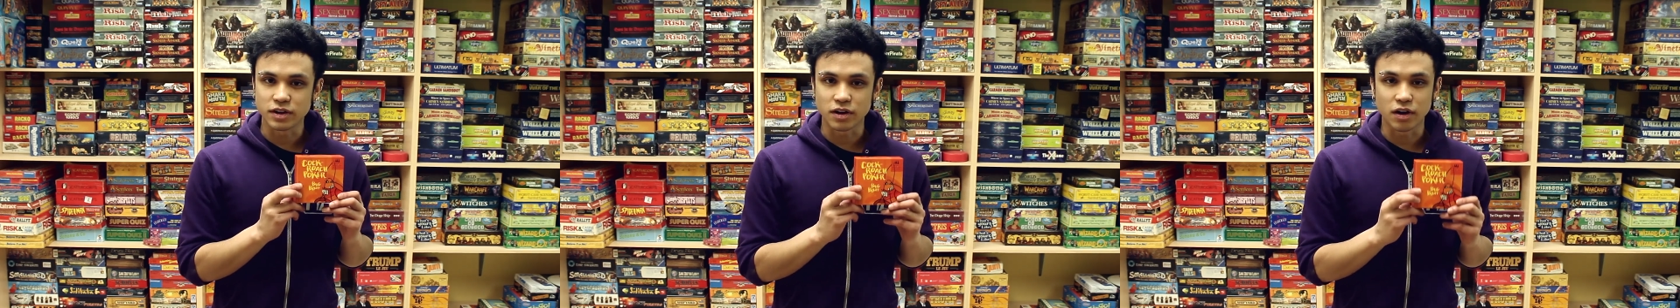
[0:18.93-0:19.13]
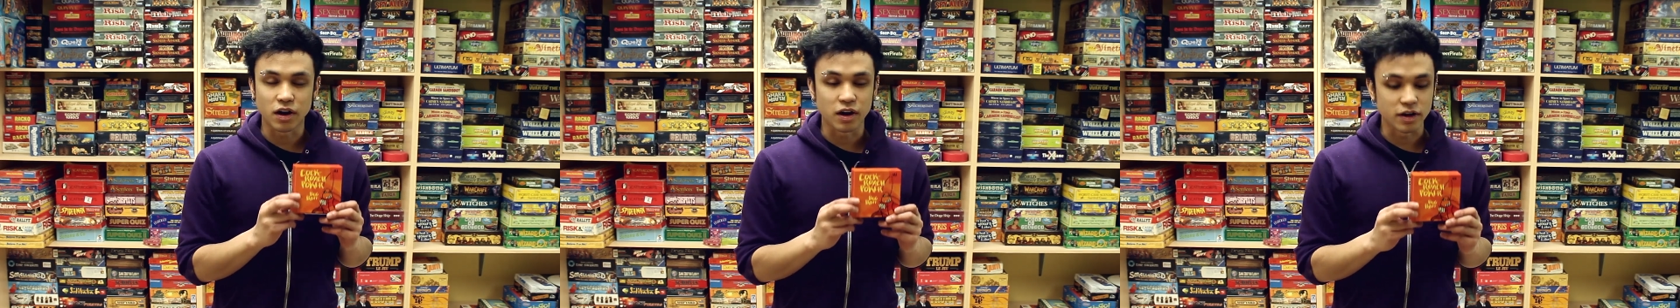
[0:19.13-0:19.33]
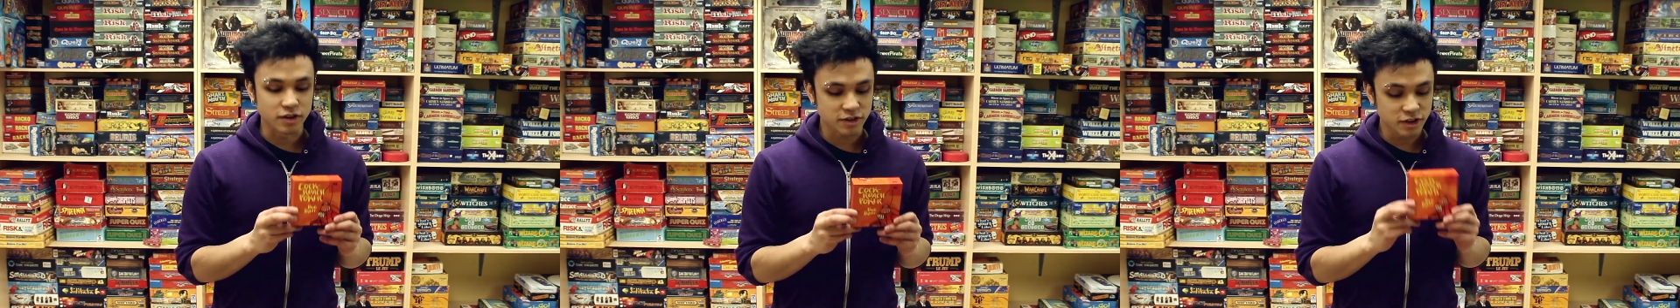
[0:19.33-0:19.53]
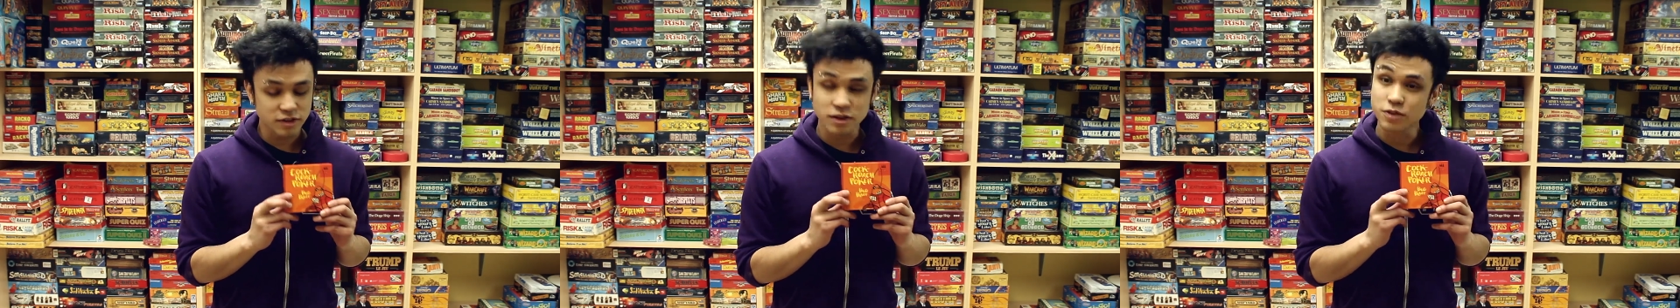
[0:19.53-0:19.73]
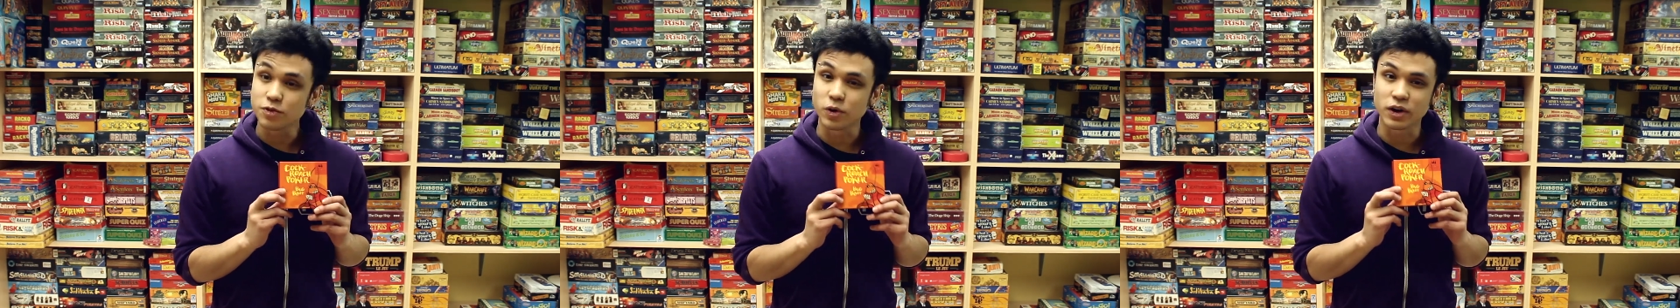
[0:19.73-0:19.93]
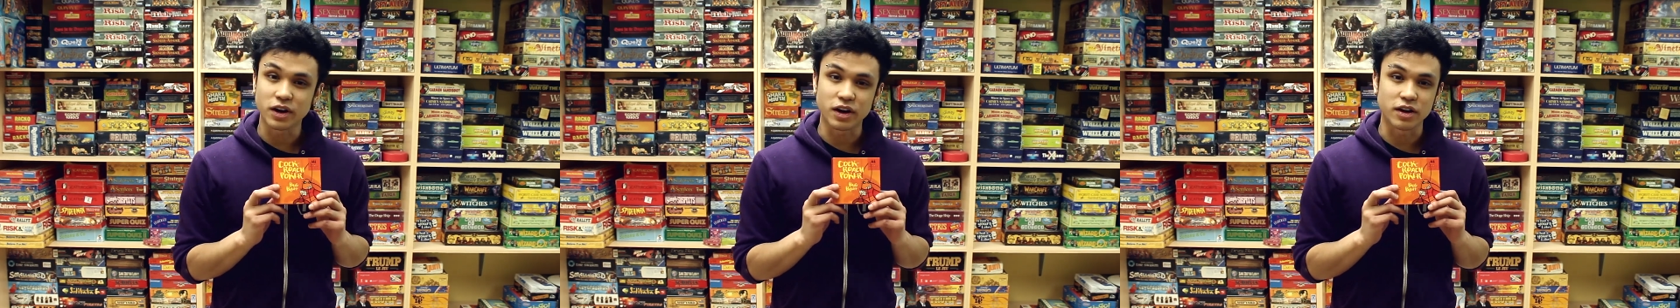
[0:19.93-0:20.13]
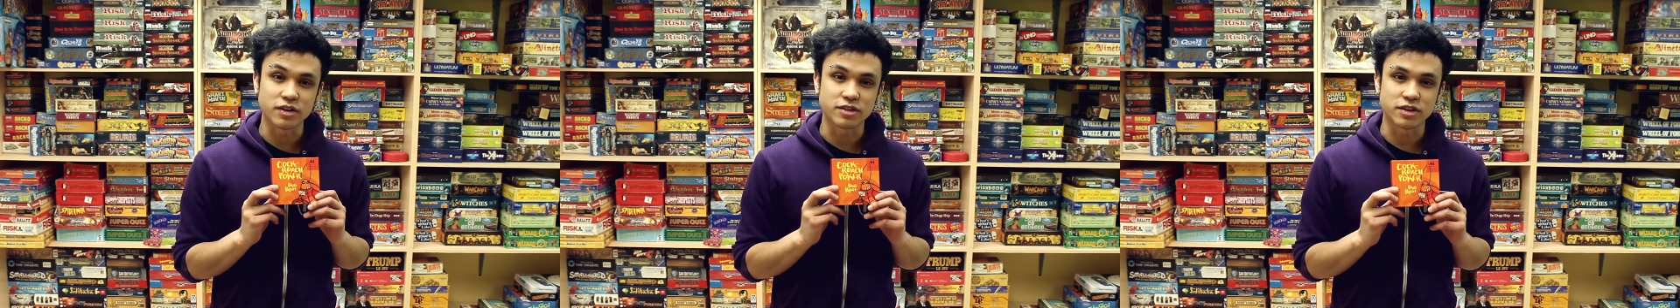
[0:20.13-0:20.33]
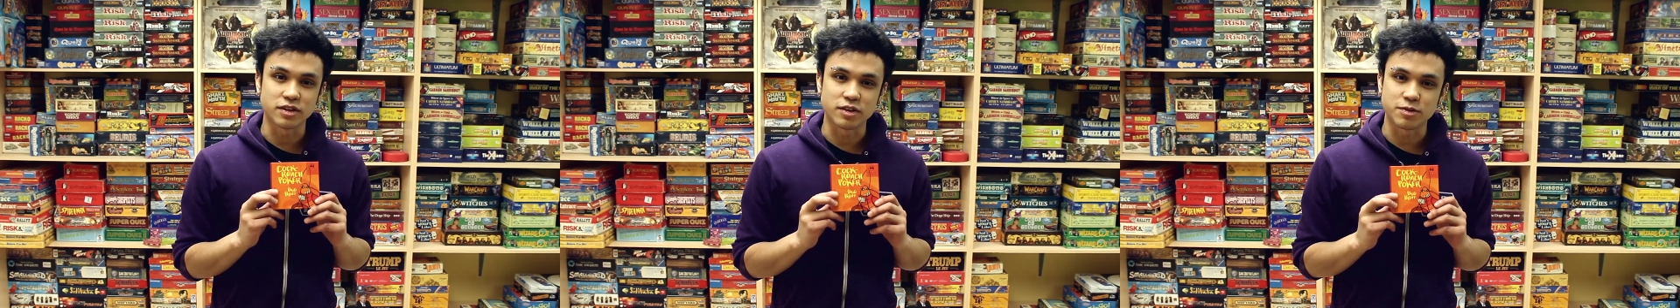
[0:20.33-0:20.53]
There are 64
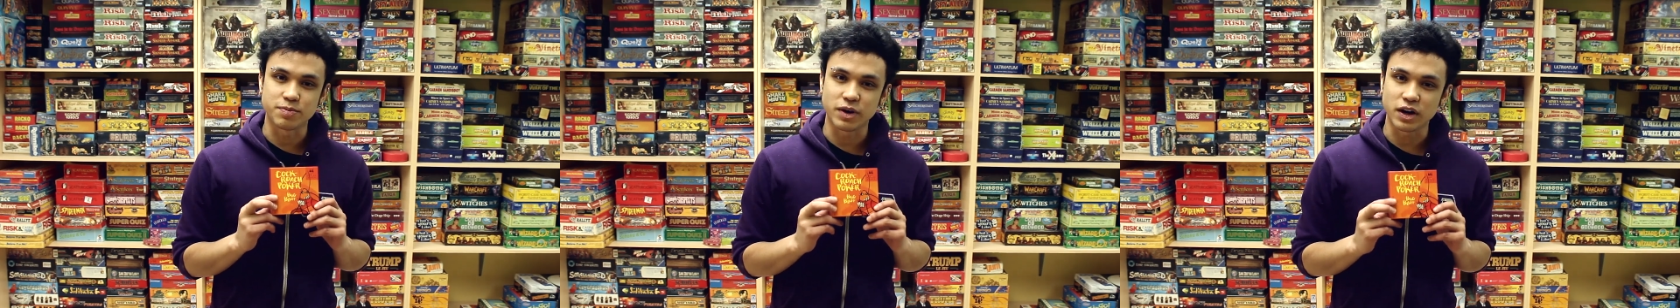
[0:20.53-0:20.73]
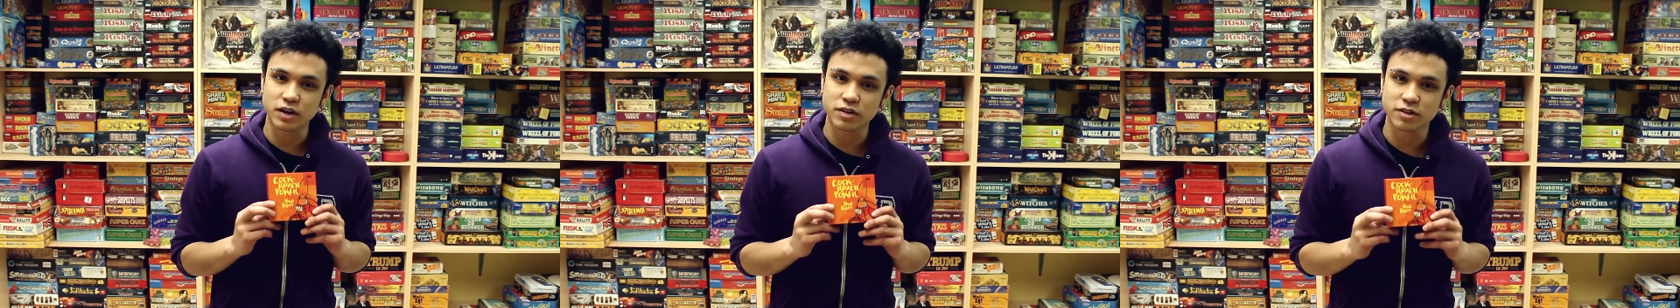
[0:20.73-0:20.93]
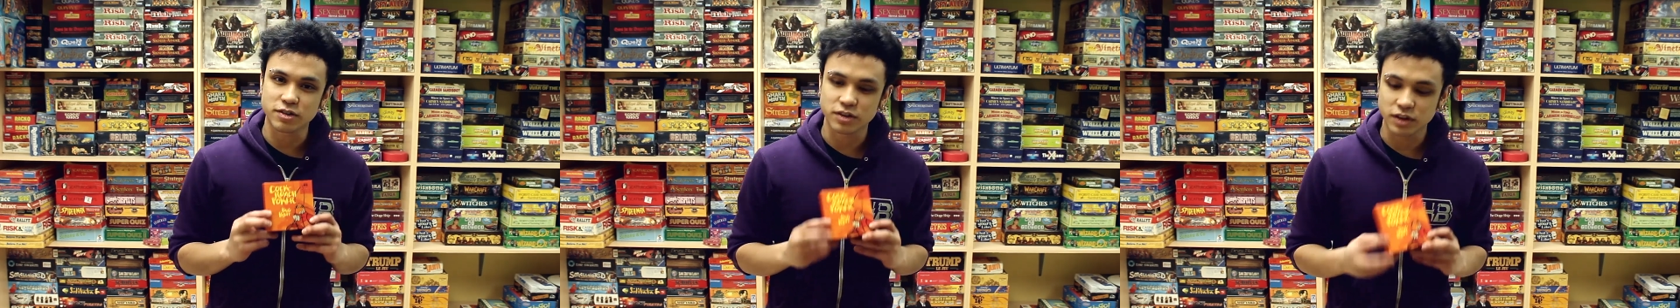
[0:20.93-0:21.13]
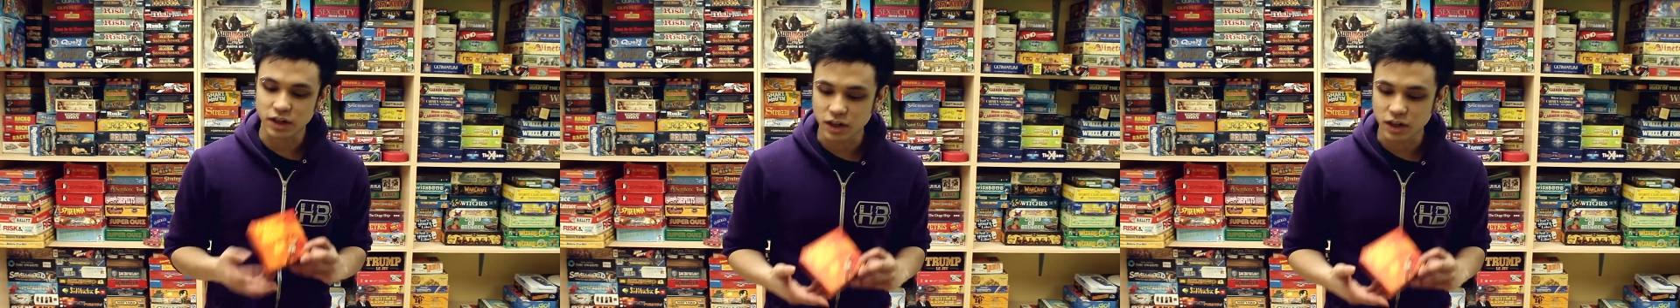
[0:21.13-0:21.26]
cards in this box,